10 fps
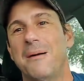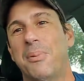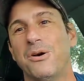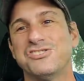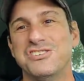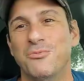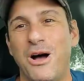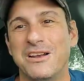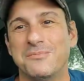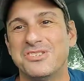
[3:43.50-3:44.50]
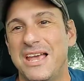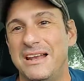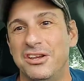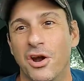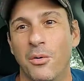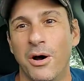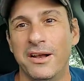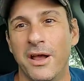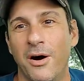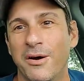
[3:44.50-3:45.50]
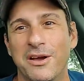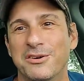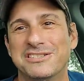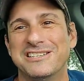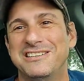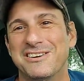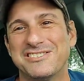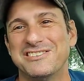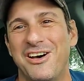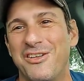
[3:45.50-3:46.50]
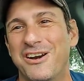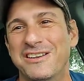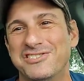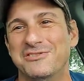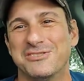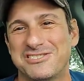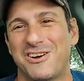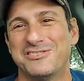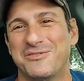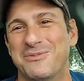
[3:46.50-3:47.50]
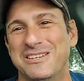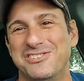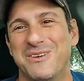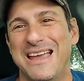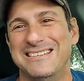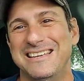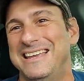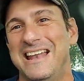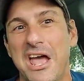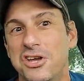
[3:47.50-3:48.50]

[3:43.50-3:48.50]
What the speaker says: person wound up saying, you know what? No, it goes, there's another issue, starts from issue 18.